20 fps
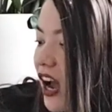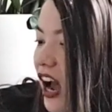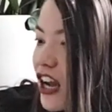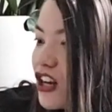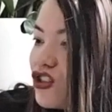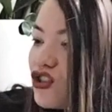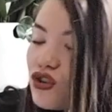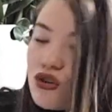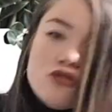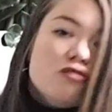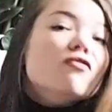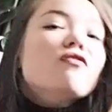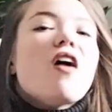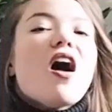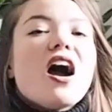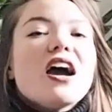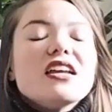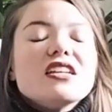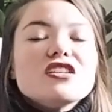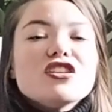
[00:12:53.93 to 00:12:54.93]
I do
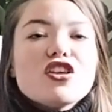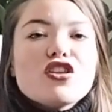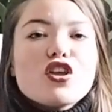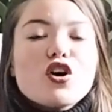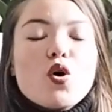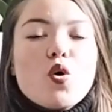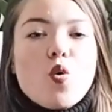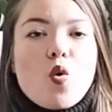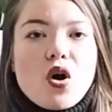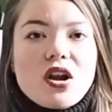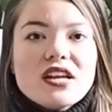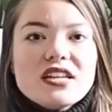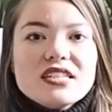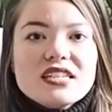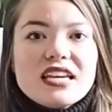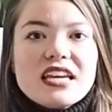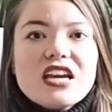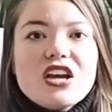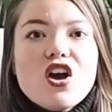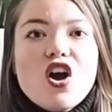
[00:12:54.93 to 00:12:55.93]
find that the
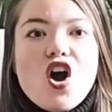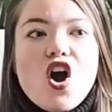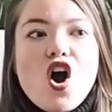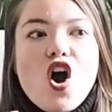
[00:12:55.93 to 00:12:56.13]
quality